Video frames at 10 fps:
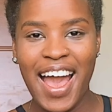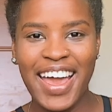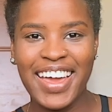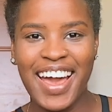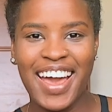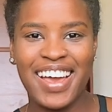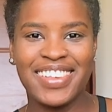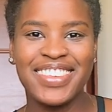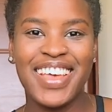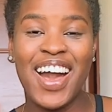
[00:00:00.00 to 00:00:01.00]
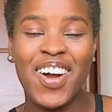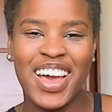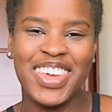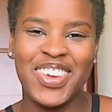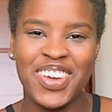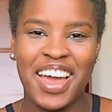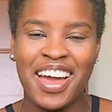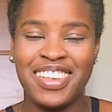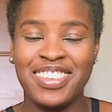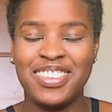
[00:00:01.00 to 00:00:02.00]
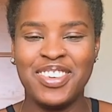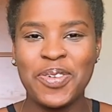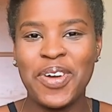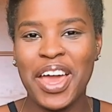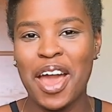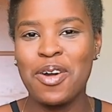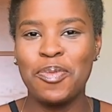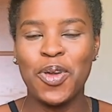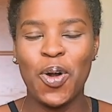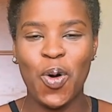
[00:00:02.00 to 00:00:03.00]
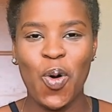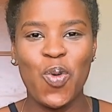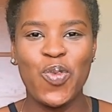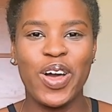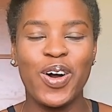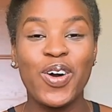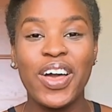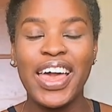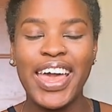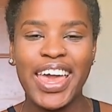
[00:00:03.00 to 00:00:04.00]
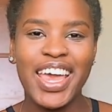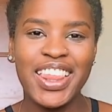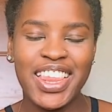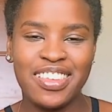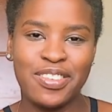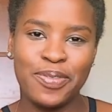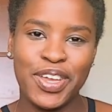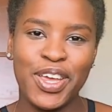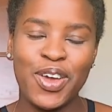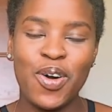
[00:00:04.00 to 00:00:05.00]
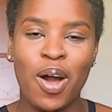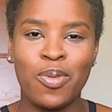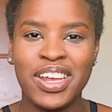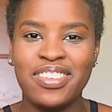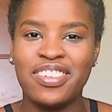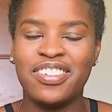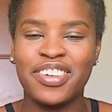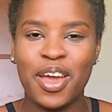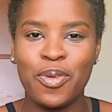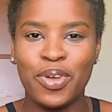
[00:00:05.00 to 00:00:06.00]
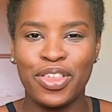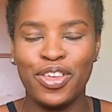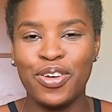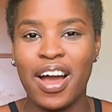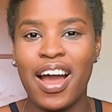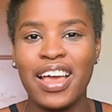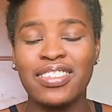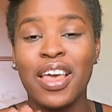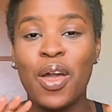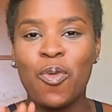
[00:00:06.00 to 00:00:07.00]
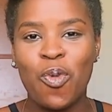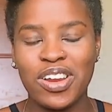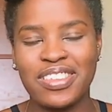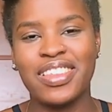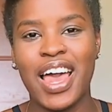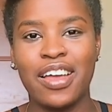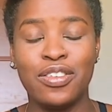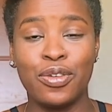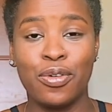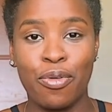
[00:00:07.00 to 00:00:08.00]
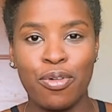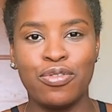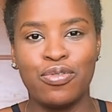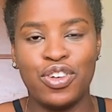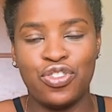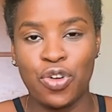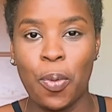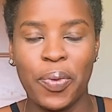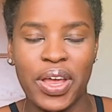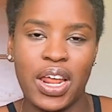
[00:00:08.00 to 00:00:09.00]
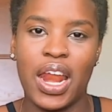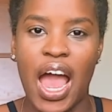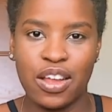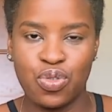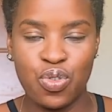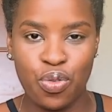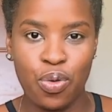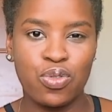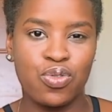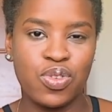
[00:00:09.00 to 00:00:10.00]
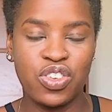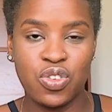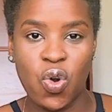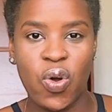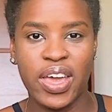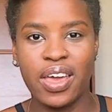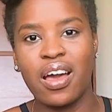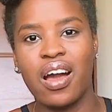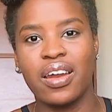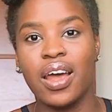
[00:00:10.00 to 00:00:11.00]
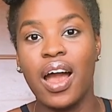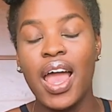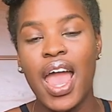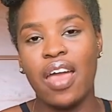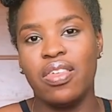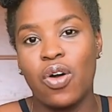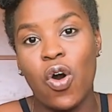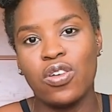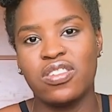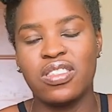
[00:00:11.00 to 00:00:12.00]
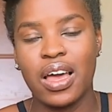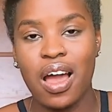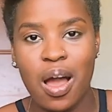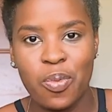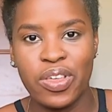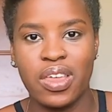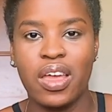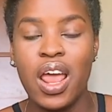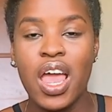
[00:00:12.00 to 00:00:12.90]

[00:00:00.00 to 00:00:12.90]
Hi guys, how are you guys doing? I hope you're all well. In this video, I wanted to share with you guys what it's like to grocery shop in an actual grocery store in Ghana and the costs that come with it.